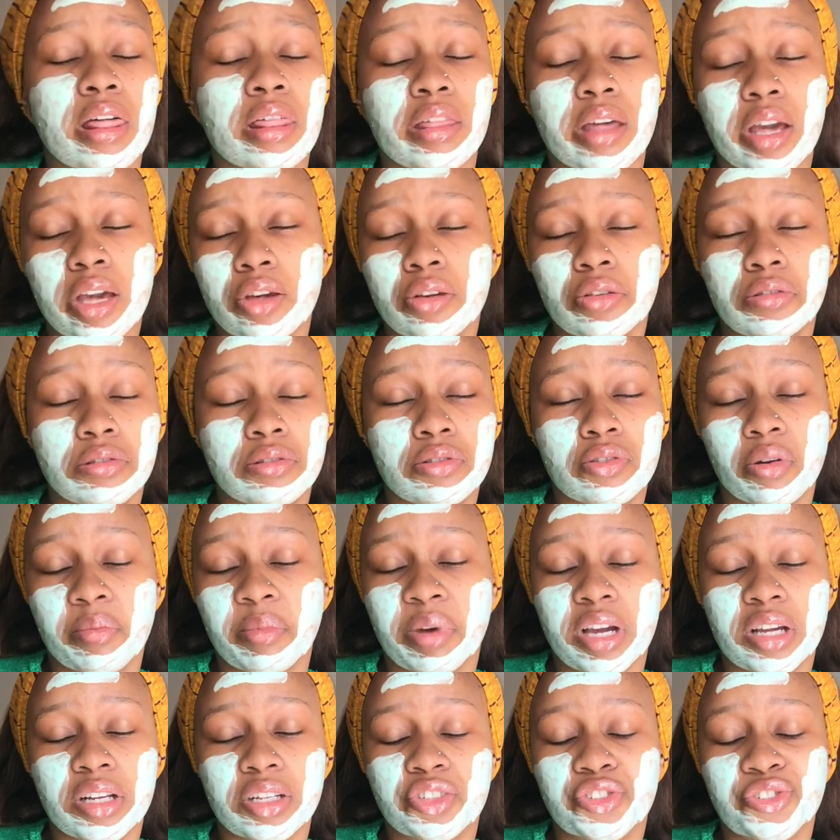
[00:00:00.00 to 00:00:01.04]
Thank you so
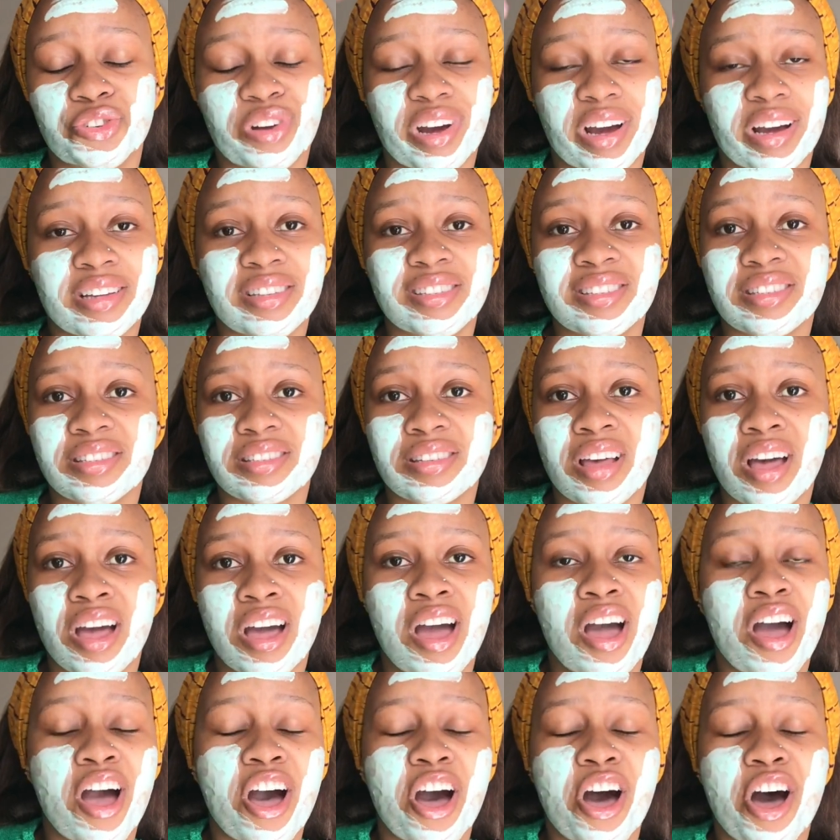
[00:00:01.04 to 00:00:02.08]
much. You guys
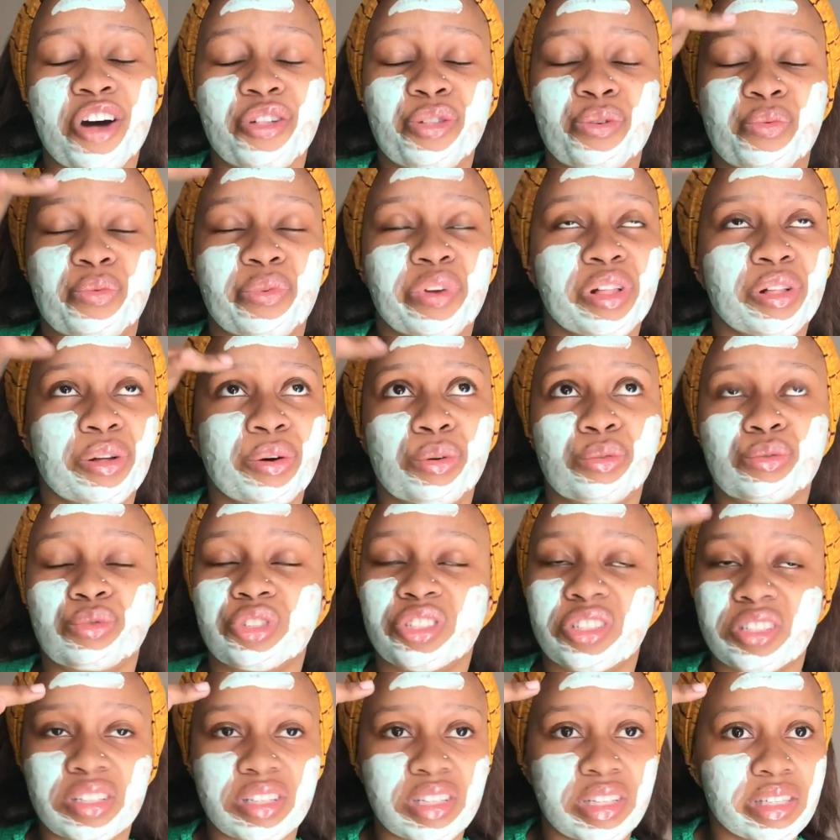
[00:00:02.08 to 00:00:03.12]
are the real
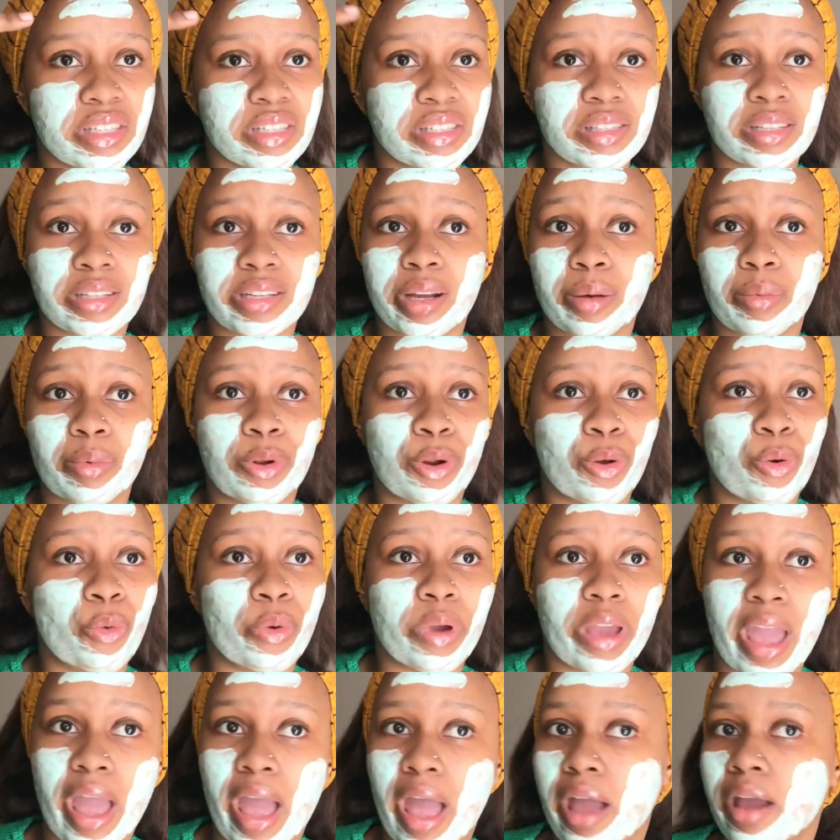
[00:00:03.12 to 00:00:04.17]
OGs, the double O
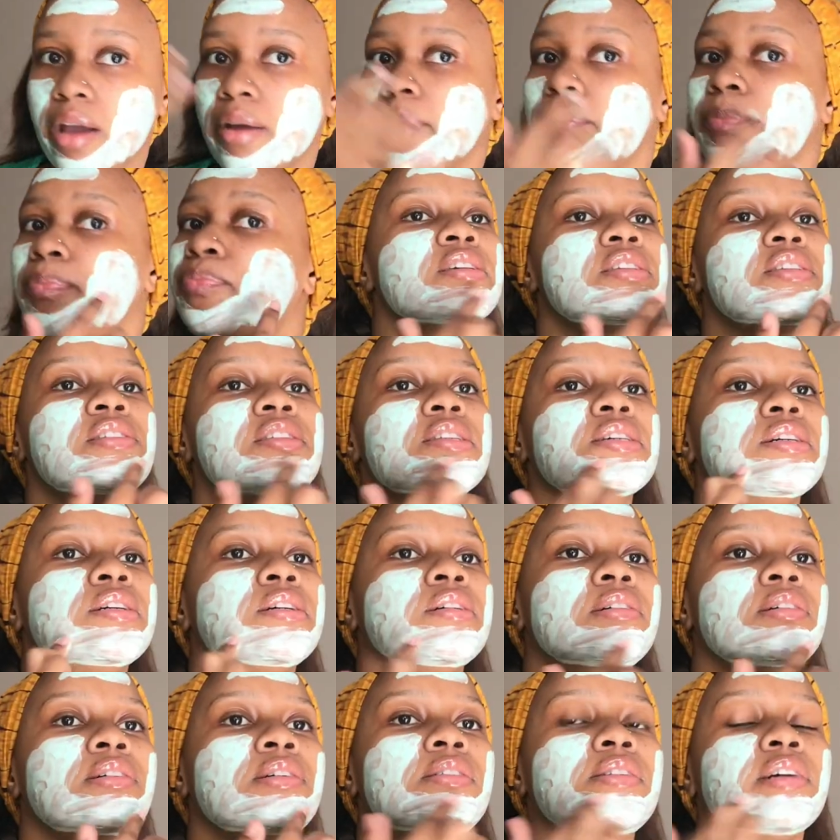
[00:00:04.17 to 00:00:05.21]
gang.
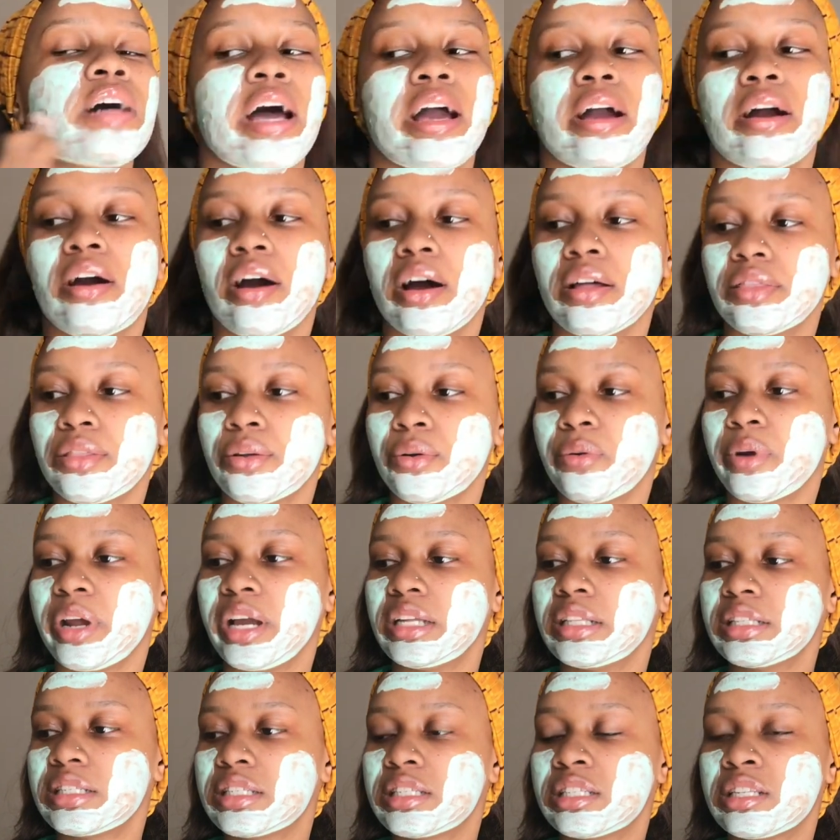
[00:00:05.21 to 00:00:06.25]
So I got the
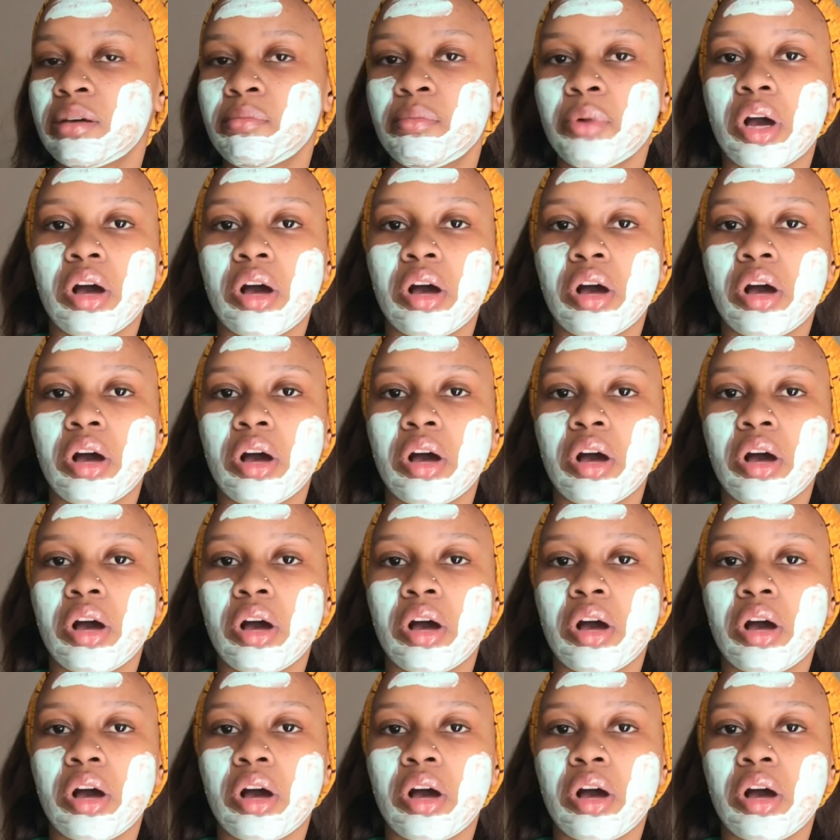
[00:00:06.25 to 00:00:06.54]
rain sim